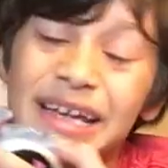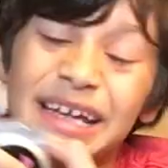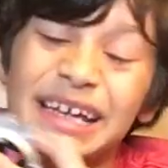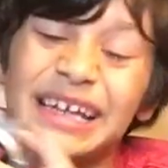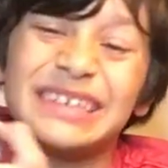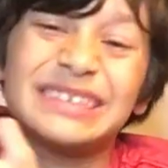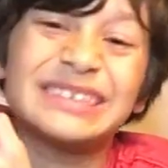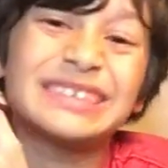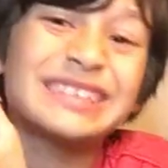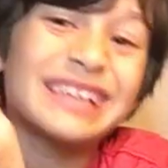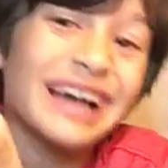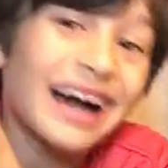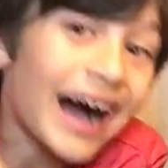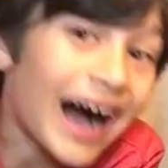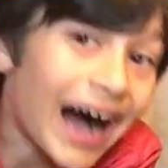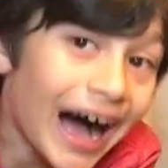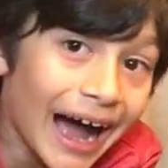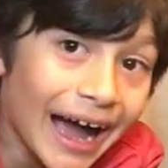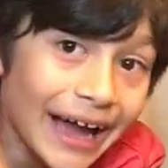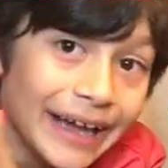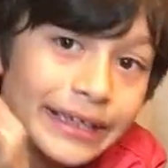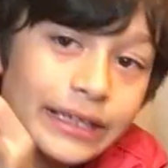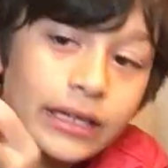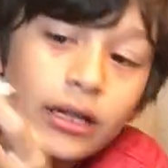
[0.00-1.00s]
It's
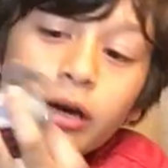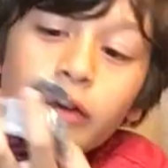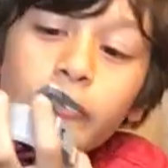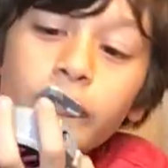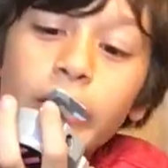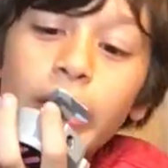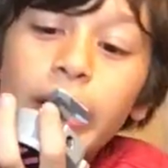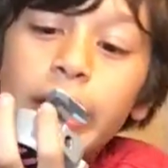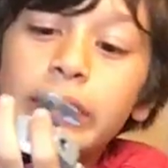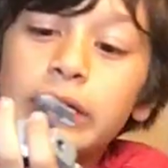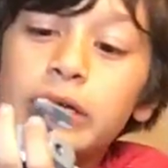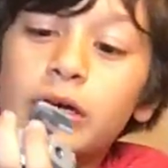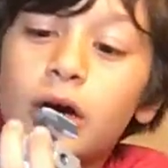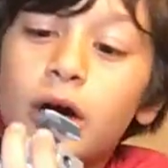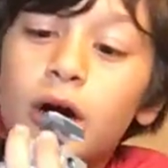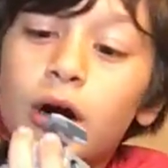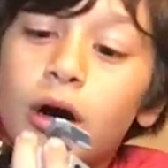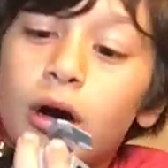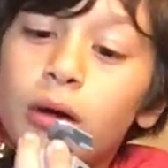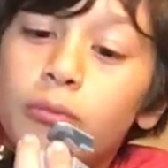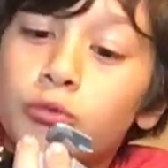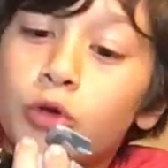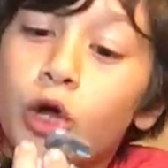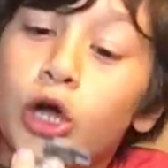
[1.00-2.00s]
kind of a,
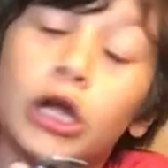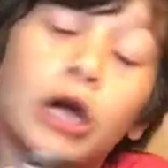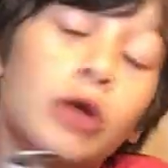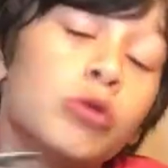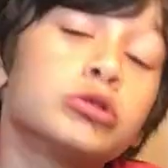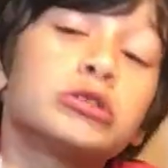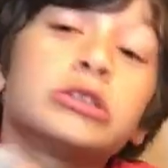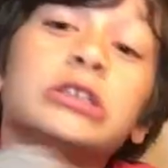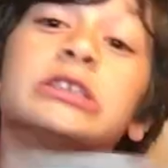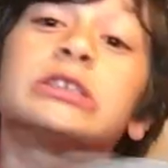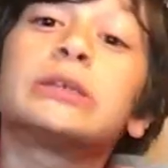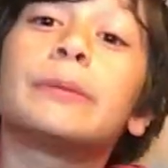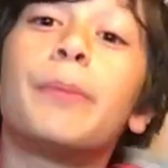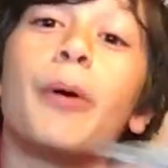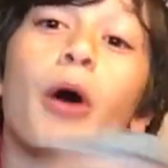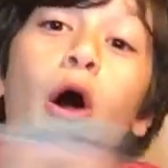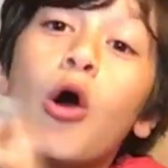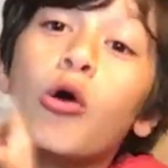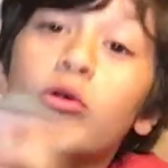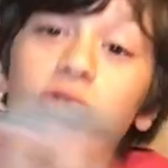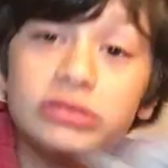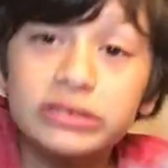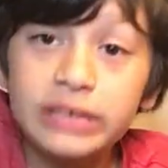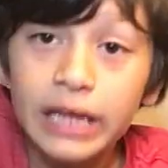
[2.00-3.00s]
no, it wasn't
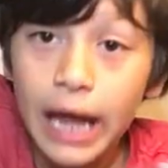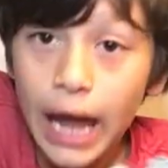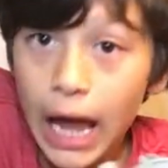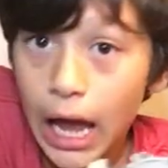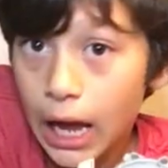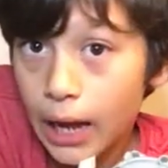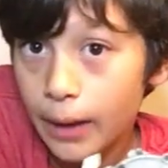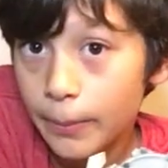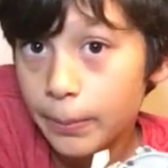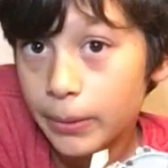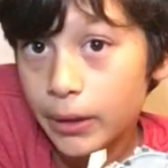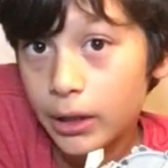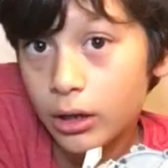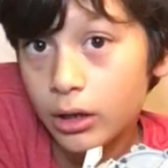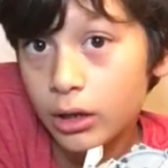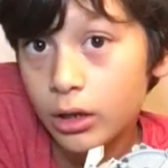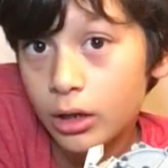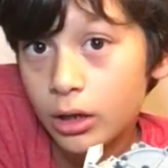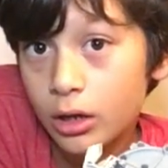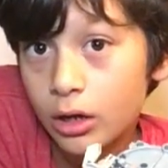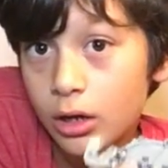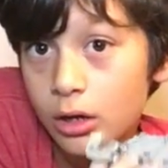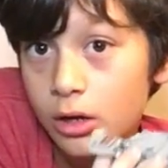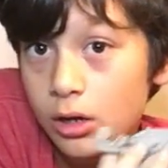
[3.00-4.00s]
supposed to happen,
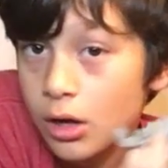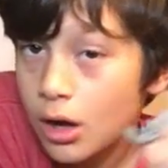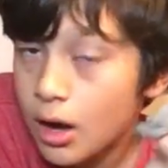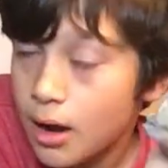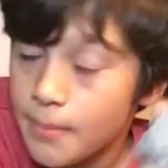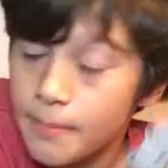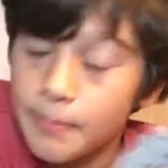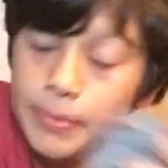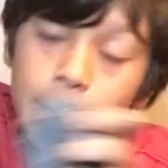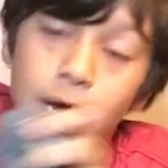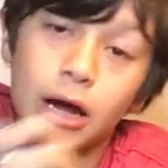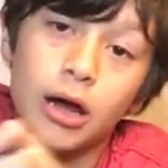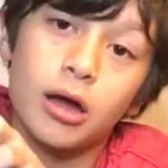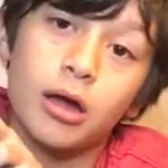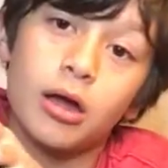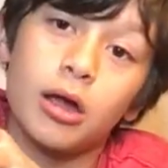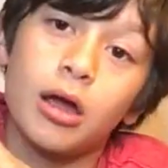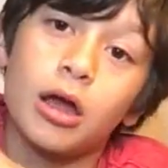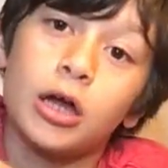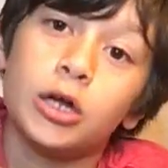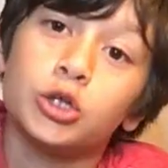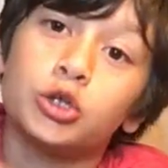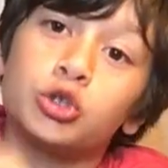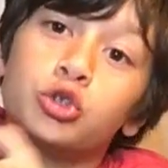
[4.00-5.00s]
but
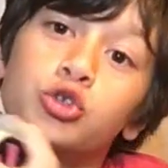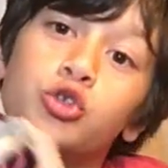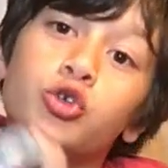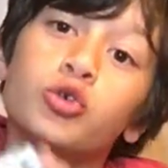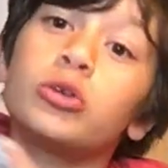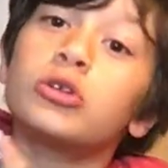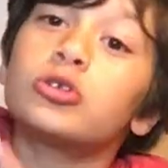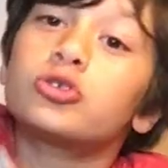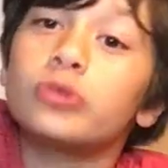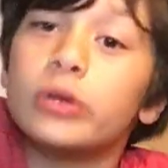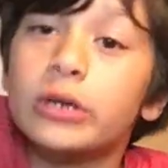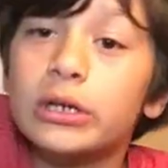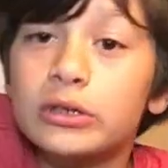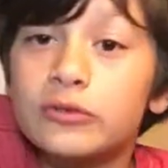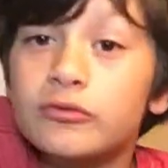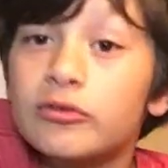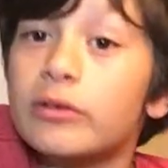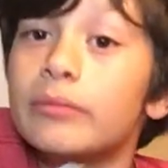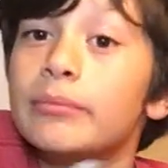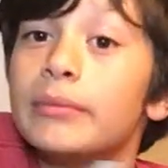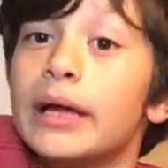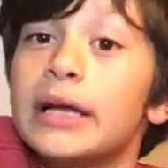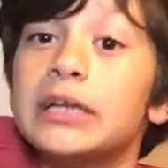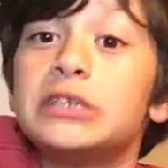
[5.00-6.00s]
due to
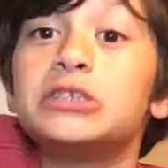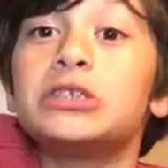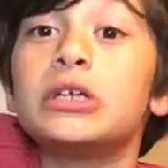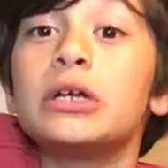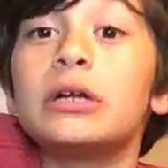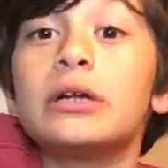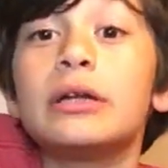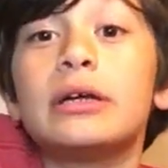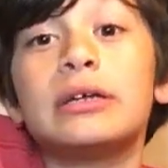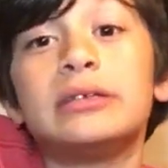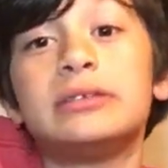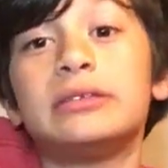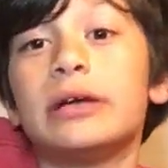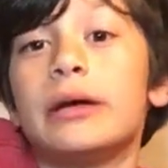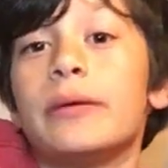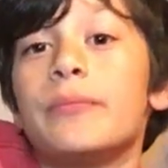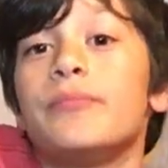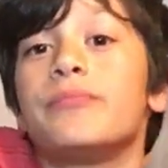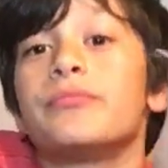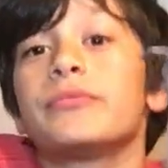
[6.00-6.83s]
transformation, it did.